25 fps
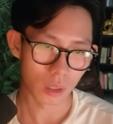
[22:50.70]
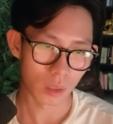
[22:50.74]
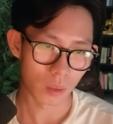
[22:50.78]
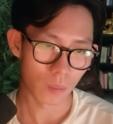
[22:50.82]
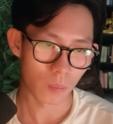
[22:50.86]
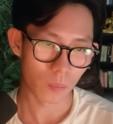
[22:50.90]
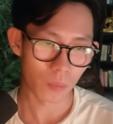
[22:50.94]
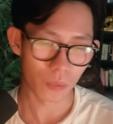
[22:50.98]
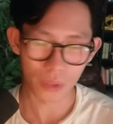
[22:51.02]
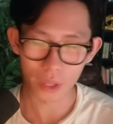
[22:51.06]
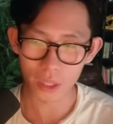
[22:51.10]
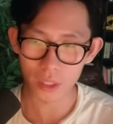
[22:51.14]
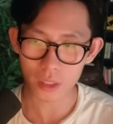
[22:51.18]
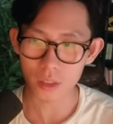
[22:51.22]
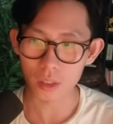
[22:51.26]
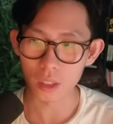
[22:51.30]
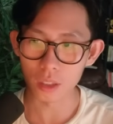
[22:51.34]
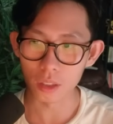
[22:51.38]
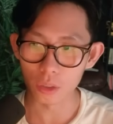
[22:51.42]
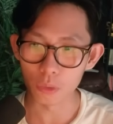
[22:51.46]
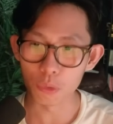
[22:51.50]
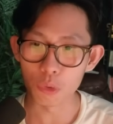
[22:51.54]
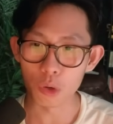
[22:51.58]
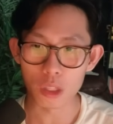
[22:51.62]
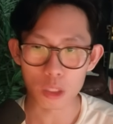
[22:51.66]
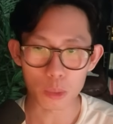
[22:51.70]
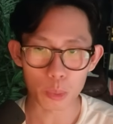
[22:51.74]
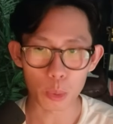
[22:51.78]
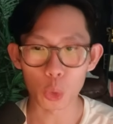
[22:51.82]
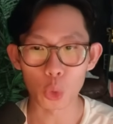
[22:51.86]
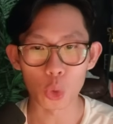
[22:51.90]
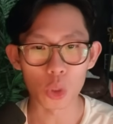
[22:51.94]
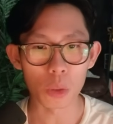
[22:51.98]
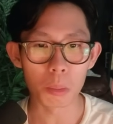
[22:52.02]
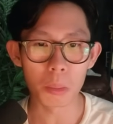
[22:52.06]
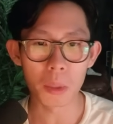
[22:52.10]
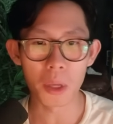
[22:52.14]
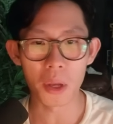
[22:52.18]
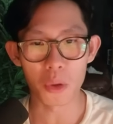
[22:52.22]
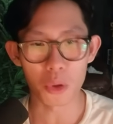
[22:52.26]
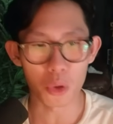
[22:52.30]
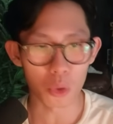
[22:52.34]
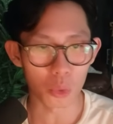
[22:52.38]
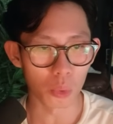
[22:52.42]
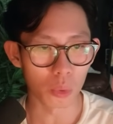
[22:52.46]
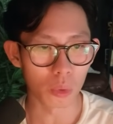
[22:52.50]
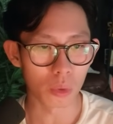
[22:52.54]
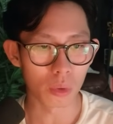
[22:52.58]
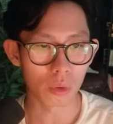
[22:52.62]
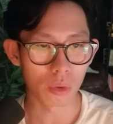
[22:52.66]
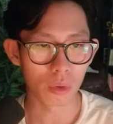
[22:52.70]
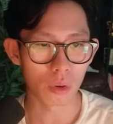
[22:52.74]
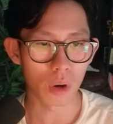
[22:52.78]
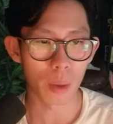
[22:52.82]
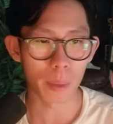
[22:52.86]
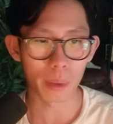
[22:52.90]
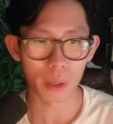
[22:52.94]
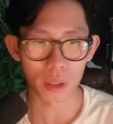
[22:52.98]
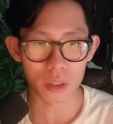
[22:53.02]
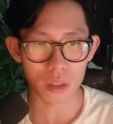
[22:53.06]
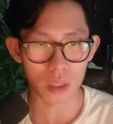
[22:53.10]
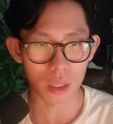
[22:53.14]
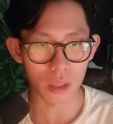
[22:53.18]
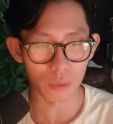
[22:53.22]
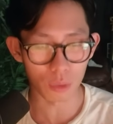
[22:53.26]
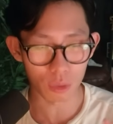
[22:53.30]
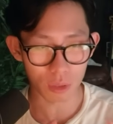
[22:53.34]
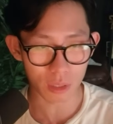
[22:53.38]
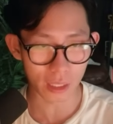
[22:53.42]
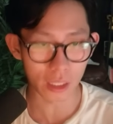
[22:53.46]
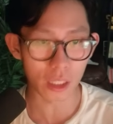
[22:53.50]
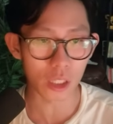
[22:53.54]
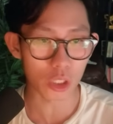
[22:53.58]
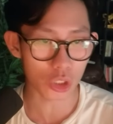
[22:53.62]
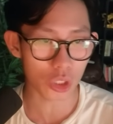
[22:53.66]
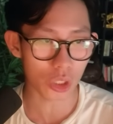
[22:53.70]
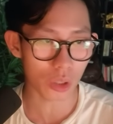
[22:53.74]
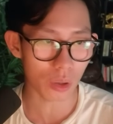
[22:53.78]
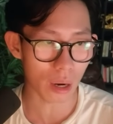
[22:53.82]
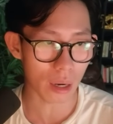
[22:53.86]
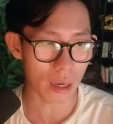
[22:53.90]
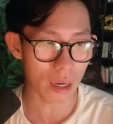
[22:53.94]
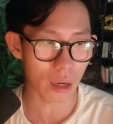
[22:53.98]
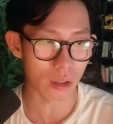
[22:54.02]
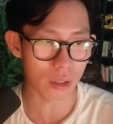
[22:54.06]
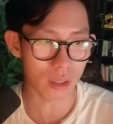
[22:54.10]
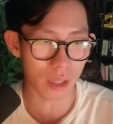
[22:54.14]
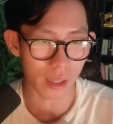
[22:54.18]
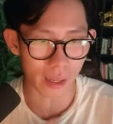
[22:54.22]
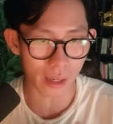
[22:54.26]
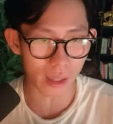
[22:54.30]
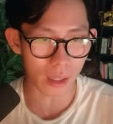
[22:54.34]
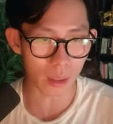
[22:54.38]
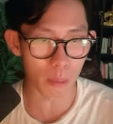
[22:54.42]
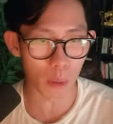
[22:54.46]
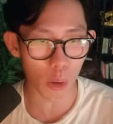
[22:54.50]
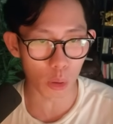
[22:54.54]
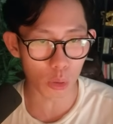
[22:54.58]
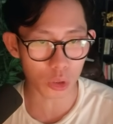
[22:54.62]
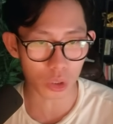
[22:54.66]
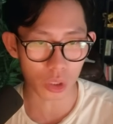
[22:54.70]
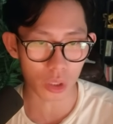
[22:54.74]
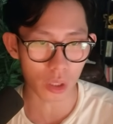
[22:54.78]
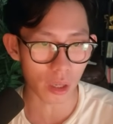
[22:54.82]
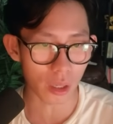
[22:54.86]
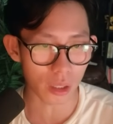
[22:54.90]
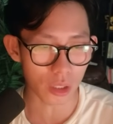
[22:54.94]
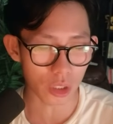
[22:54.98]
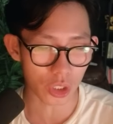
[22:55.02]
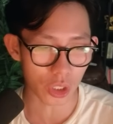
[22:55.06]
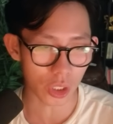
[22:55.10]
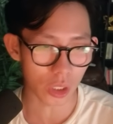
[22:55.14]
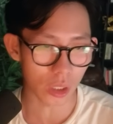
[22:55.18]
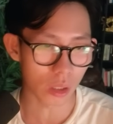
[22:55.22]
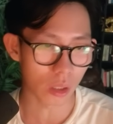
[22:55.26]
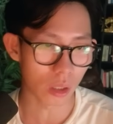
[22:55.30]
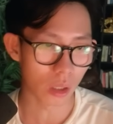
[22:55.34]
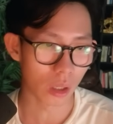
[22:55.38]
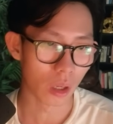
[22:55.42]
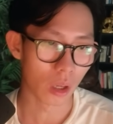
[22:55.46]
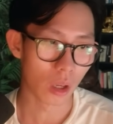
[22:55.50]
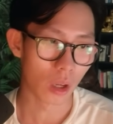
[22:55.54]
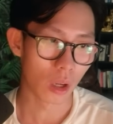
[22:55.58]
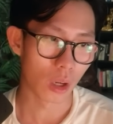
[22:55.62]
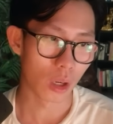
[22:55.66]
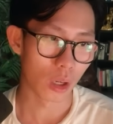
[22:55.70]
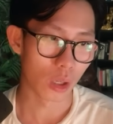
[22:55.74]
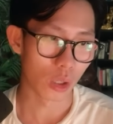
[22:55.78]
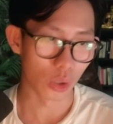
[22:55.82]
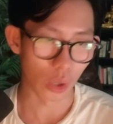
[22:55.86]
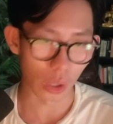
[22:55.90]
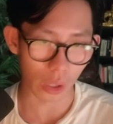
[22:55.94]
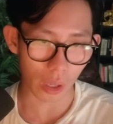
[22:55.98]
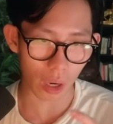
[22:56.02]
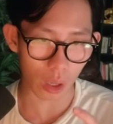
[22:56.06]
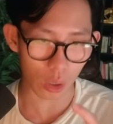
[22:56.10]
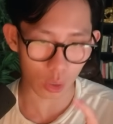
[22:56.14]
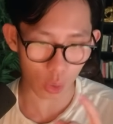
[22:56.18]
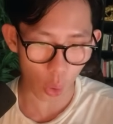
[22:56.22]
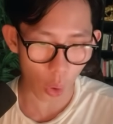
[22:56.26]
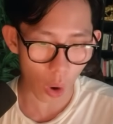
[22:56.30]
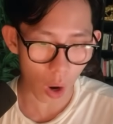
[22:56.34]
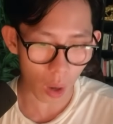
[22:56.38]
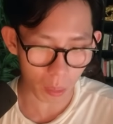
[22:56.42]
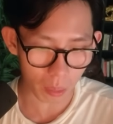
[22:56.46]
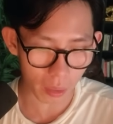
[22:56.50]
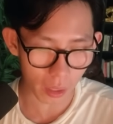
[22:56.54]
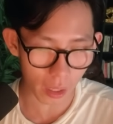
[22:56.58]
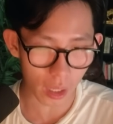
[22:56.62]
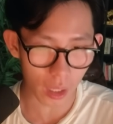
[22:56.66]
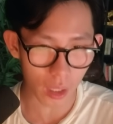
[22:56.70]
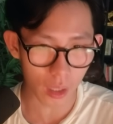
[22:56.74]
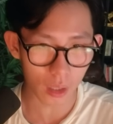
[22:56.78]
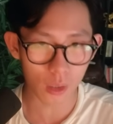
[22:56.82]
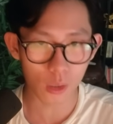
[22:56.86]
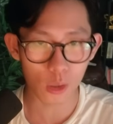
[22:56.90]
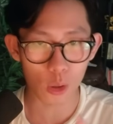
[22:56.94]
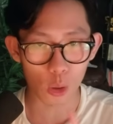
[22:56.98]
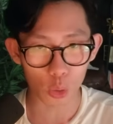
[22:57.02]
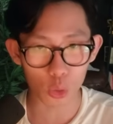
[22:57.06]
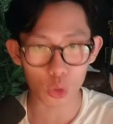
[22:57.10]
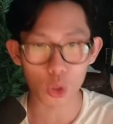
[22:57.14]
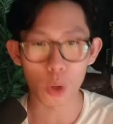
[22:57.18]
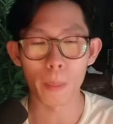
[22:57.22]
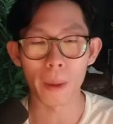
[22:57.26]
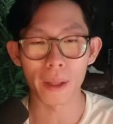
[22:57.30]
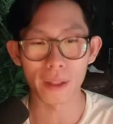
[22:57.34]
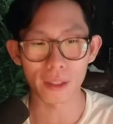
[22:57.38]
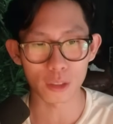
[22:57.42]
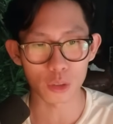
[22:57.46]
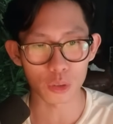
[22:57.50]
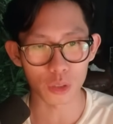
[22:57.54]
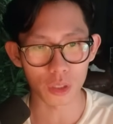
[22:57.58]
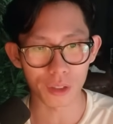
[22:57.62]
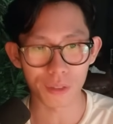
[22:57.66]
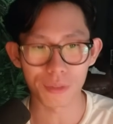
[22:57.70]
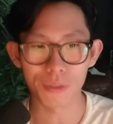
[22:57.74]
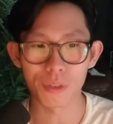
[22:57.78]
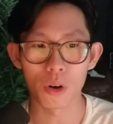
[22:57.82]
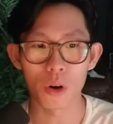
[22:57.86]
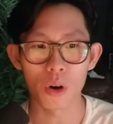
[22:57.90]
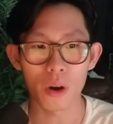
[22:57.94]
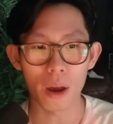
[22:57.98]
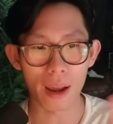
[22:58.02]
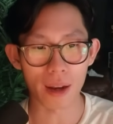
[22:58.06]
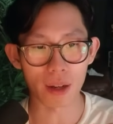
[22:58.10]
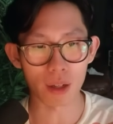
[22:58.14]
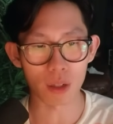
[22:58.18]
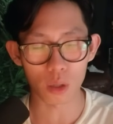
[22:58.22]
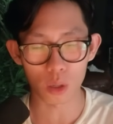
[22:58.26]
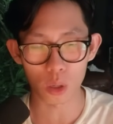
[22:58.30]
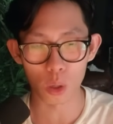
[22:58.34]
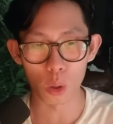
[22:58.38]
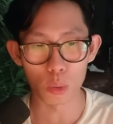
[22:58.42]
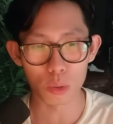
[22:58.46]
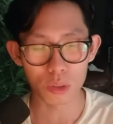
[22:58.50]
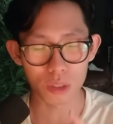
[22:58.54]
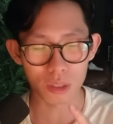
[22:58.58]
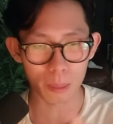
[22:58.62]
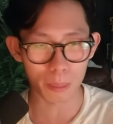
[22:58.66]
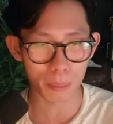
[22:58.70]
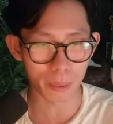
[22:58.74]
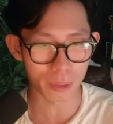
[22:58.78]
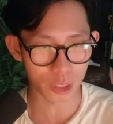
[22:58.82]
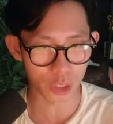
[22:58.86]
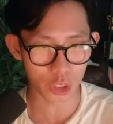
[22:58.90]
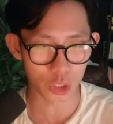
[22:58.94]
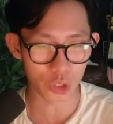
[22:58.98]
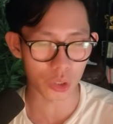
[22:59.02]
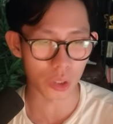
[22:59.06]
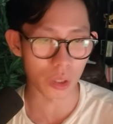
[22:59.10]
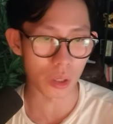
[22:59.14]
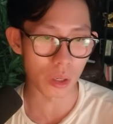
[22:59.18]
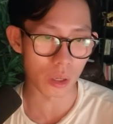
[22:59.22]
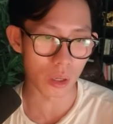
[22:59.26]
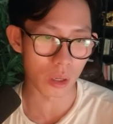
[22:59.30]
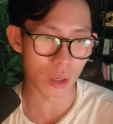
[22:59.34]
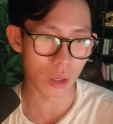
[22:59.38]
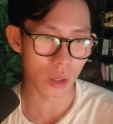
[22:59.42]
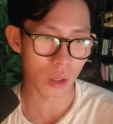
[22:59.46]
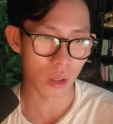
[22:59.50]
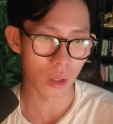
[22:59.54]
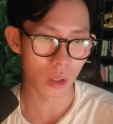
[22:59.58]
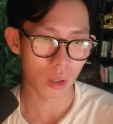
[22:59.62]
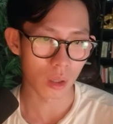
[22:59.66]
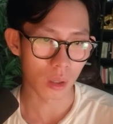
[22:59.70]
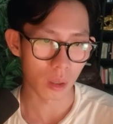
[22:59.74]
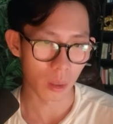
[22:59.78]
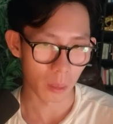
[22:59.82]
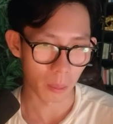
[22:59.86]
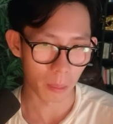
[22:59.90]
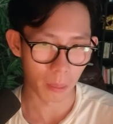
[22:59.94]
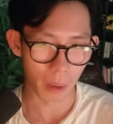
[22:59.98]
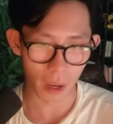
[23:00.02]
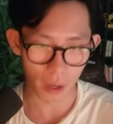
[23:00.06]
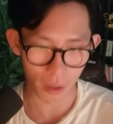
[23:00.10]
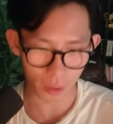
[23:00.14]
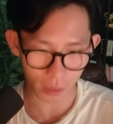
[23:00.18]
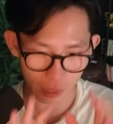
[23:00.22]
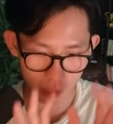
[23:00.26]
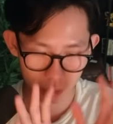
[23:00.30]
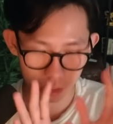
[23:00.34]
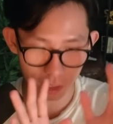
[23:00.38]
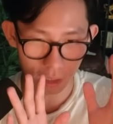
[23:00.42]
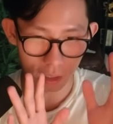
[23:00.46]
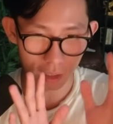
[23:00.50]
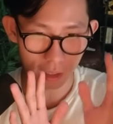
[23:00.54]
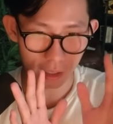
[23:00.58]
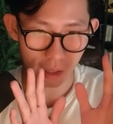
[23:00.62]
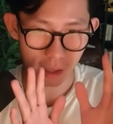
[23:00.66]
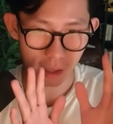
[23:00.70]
That's the difference between me and you, right? Because if you see this shit right now, you start getting emotional and shit, you're gonna go up there, go to your MetaTrader 4 and close the position. But you can see,